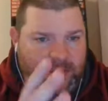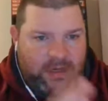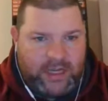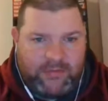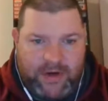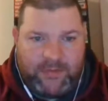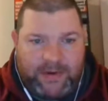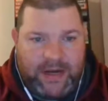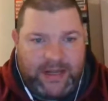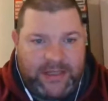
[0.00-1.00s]
And when you're
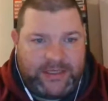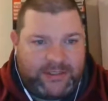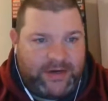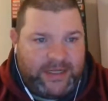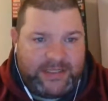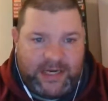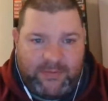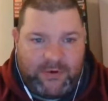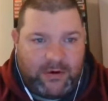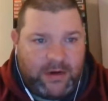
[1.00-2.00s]
buying these trains
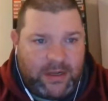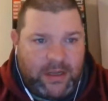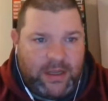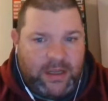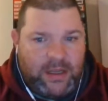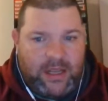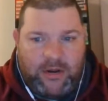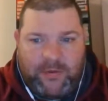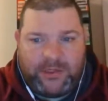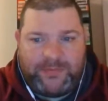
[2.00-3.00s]
anymore, it
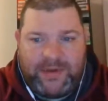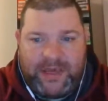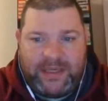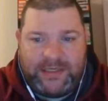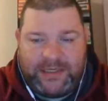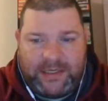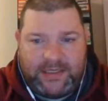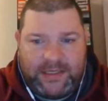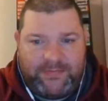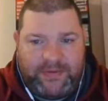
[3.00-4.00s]
almost pays.
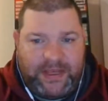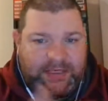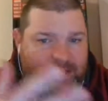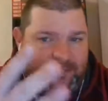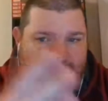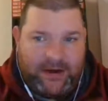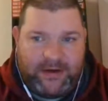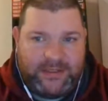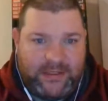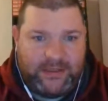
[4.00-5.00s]
It pays a lot better
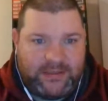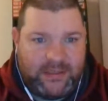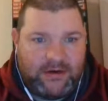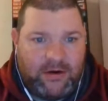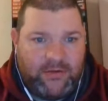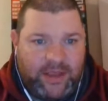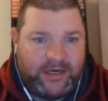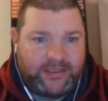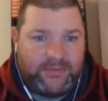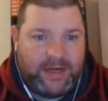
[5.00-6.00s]
to go the
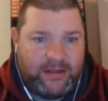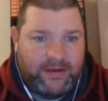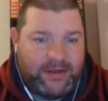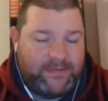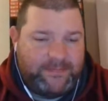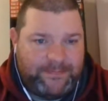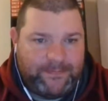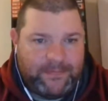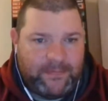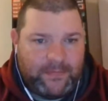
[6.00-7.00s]
extra mile and get
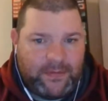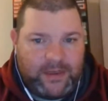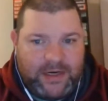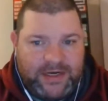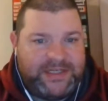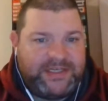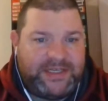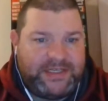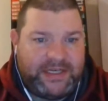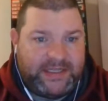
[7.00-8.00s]

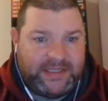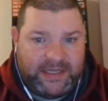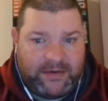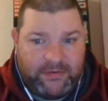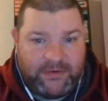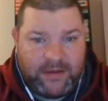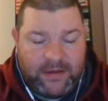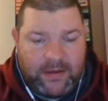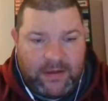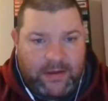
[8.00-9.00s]
DCC and sound,
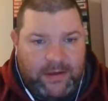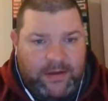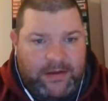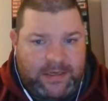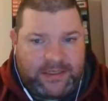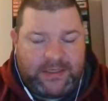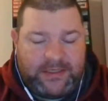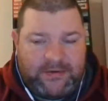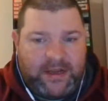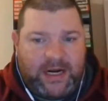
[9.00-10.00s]
because it's
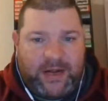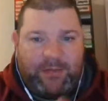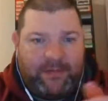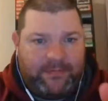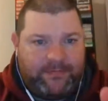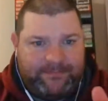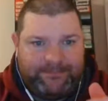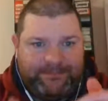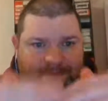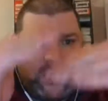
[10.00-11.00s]
only a couple
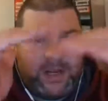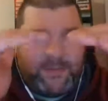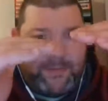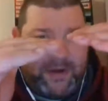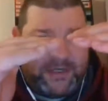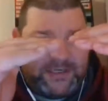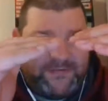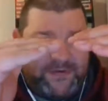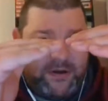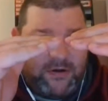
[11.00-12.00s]
bucks
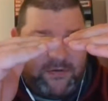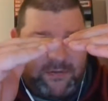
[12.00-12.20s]
if you go